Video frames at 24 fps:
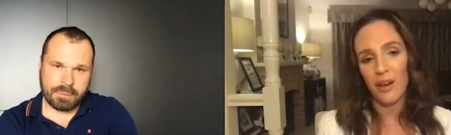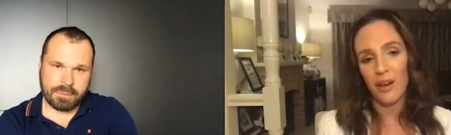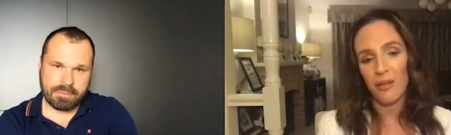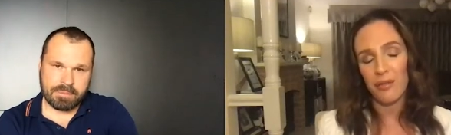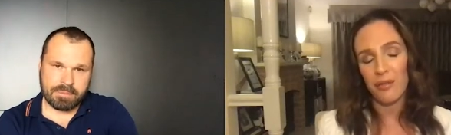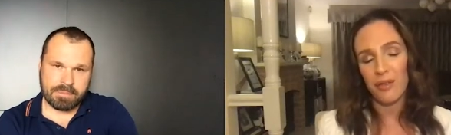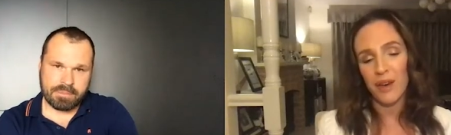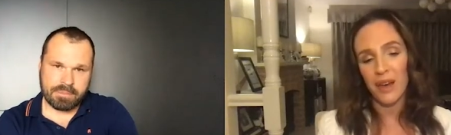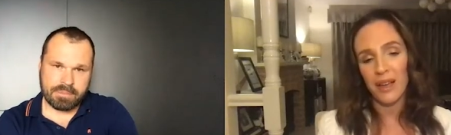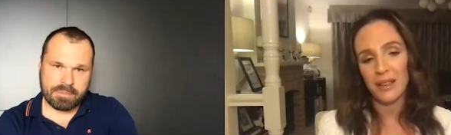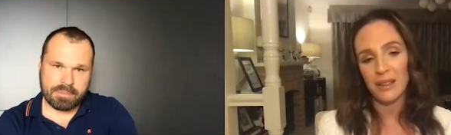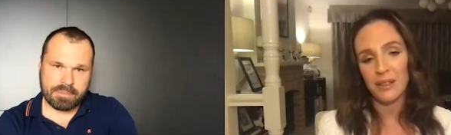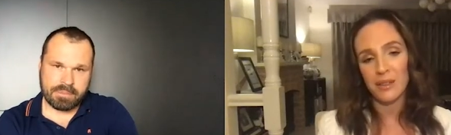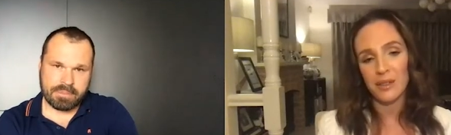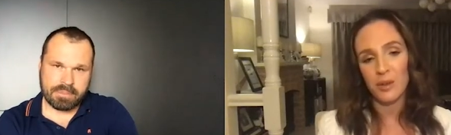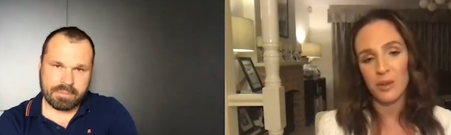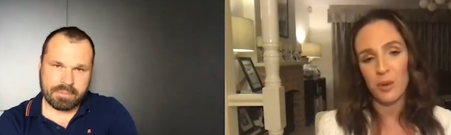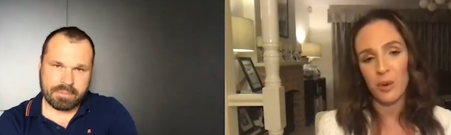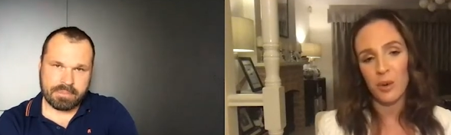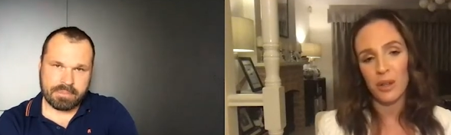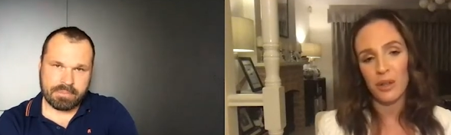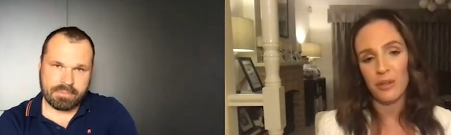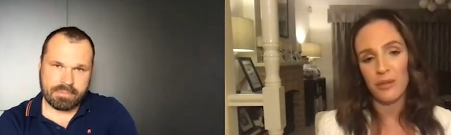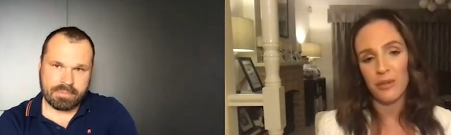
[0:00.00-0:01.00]
Speaker 1: of failing to
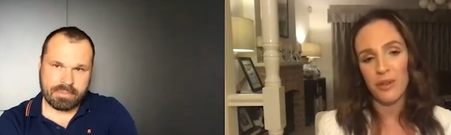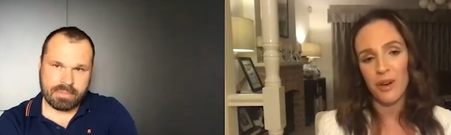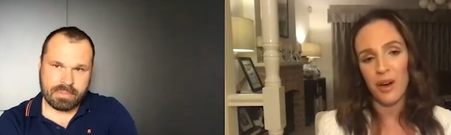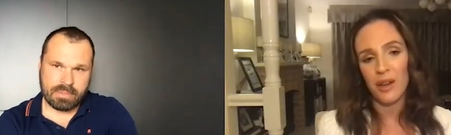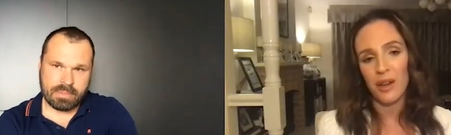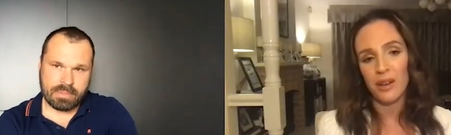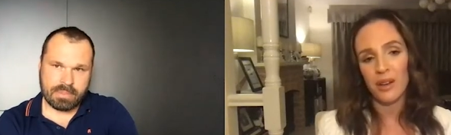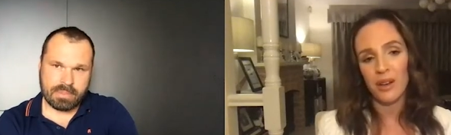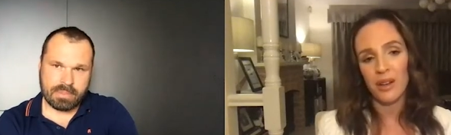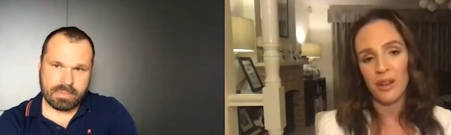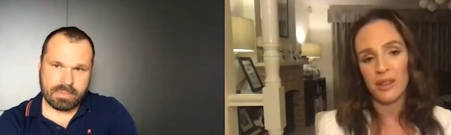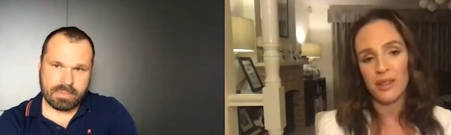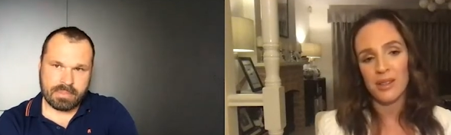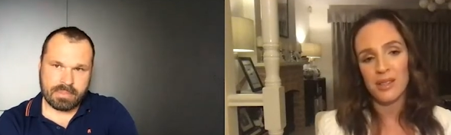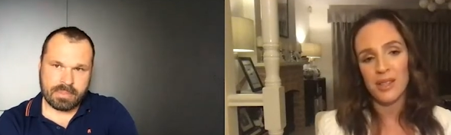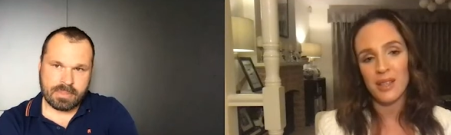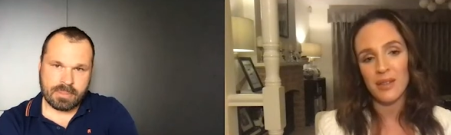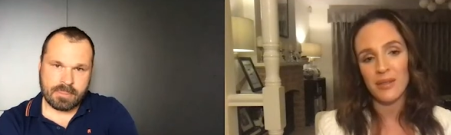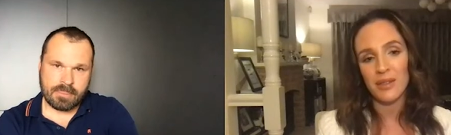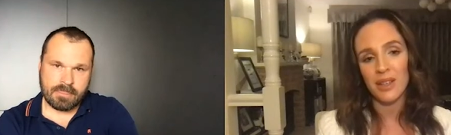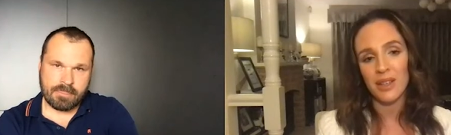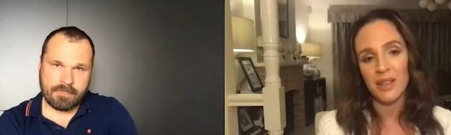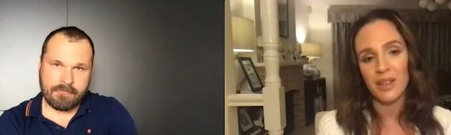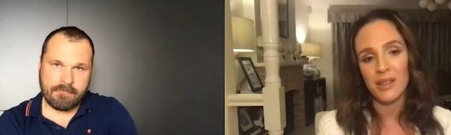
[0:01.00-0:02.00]
qualify
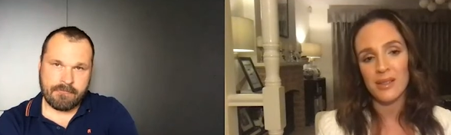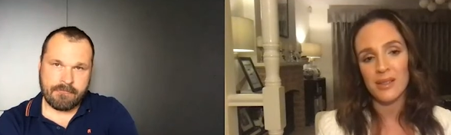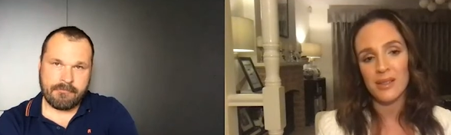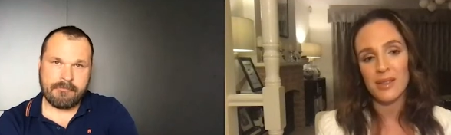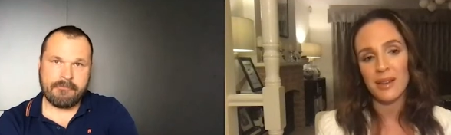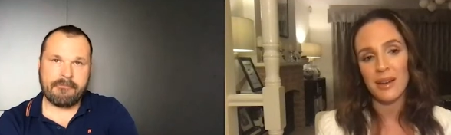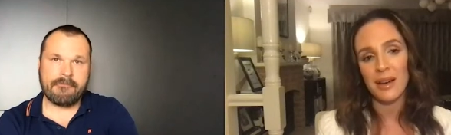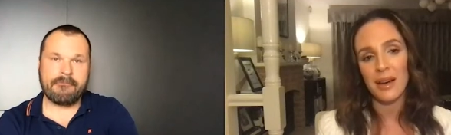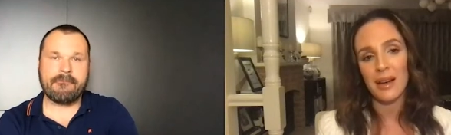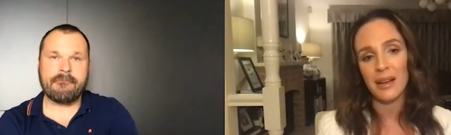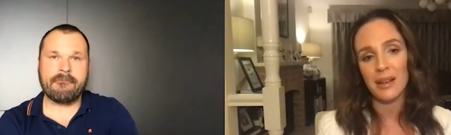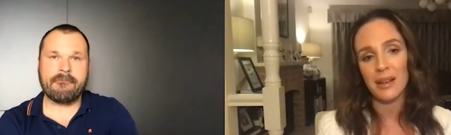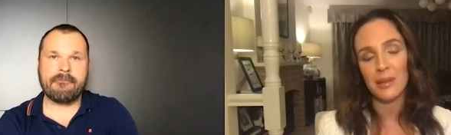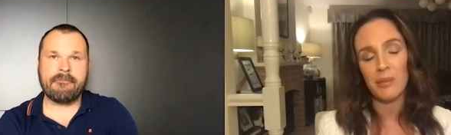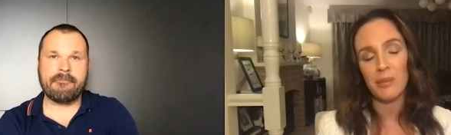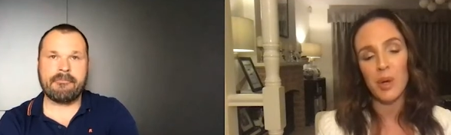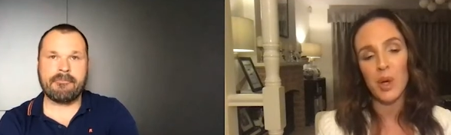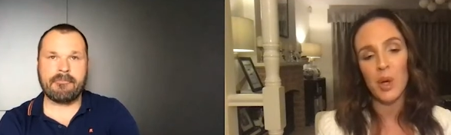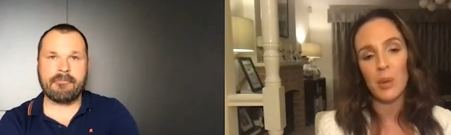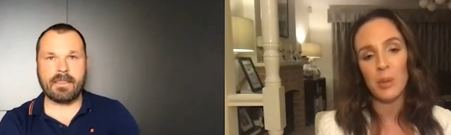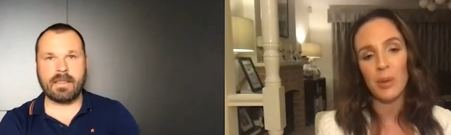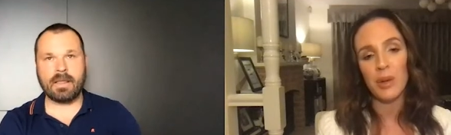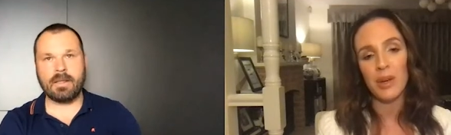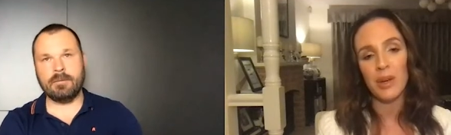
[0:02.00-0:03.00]
97 against Iran in
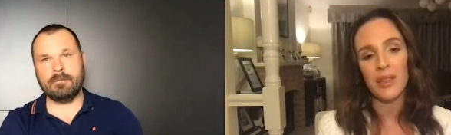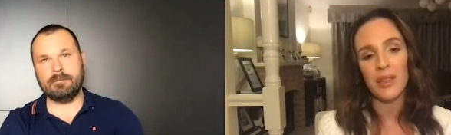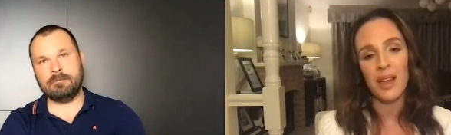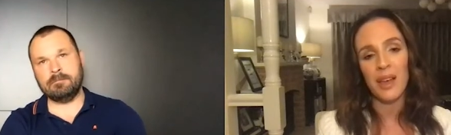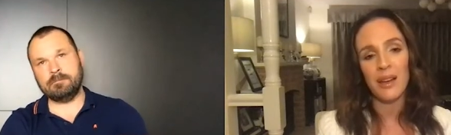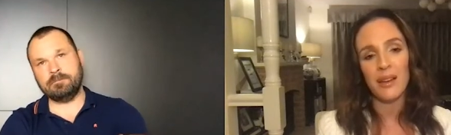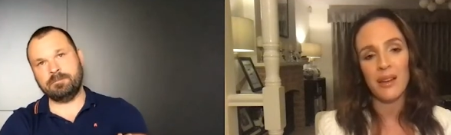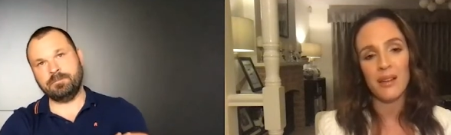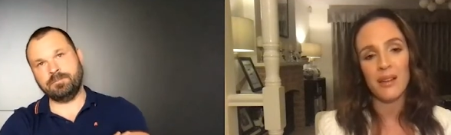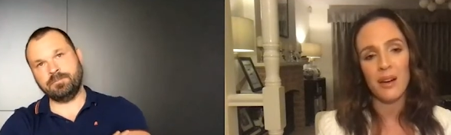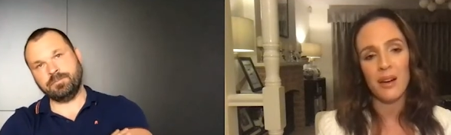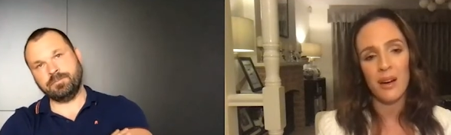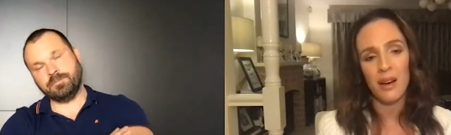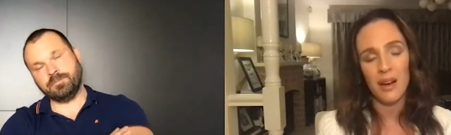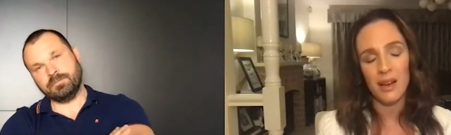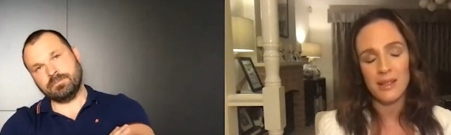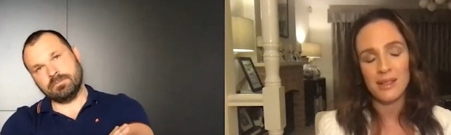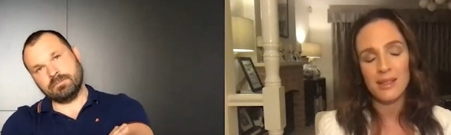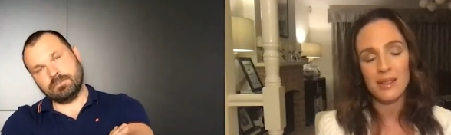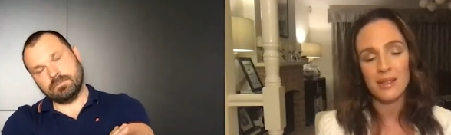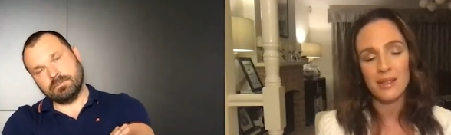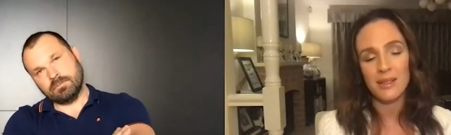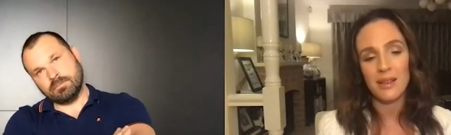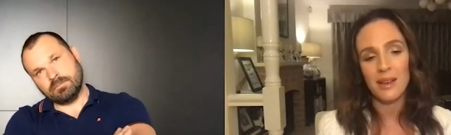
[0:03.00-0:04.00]
Melbourne at that
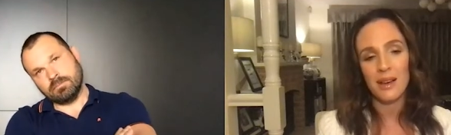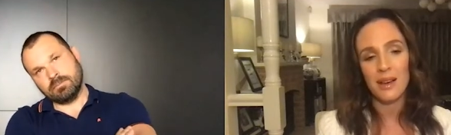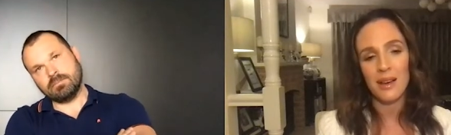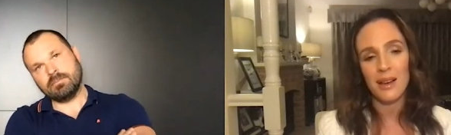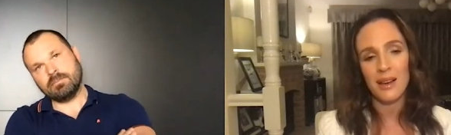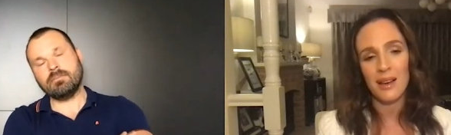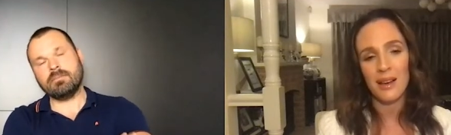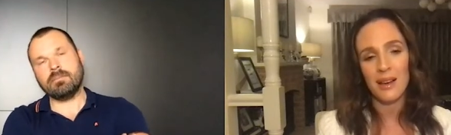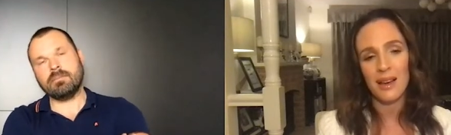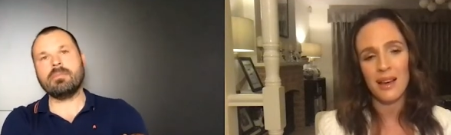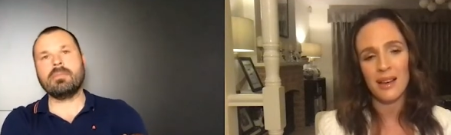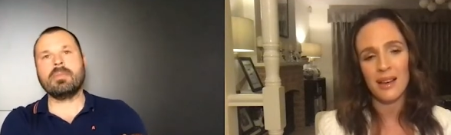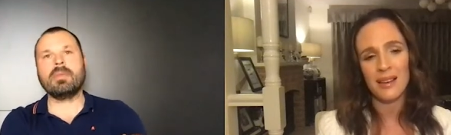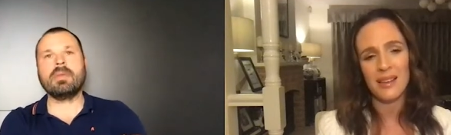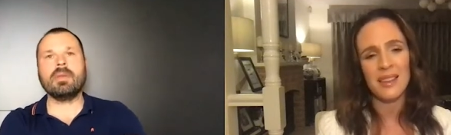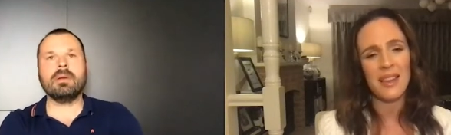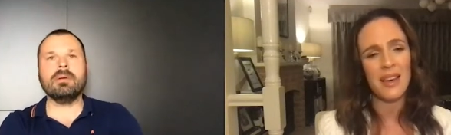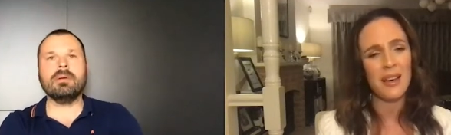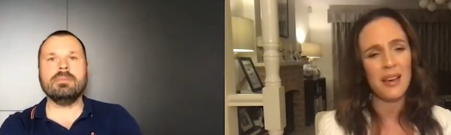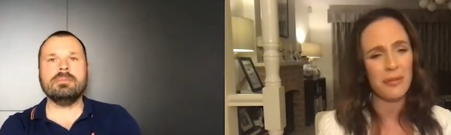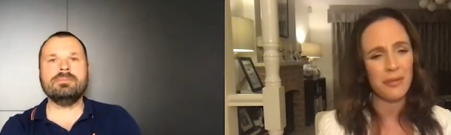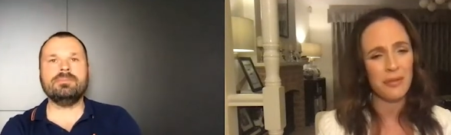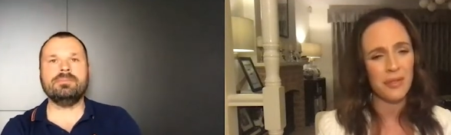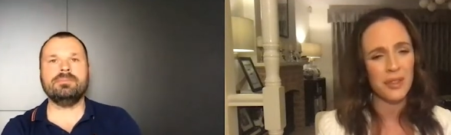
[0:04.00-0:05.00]
night. Uh, how did
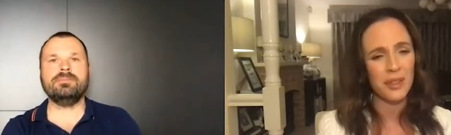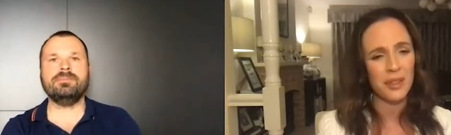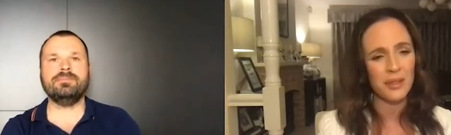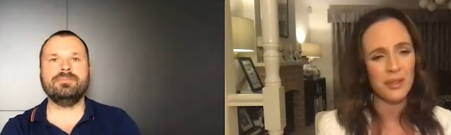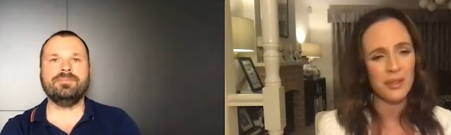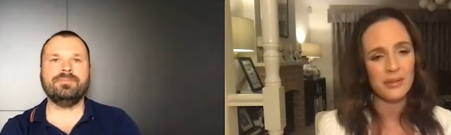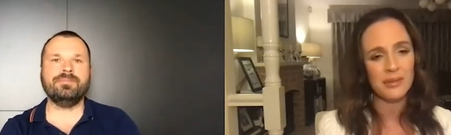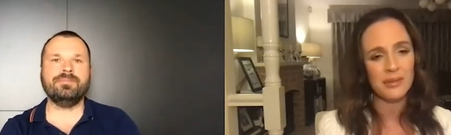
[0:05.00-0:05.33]
that feel?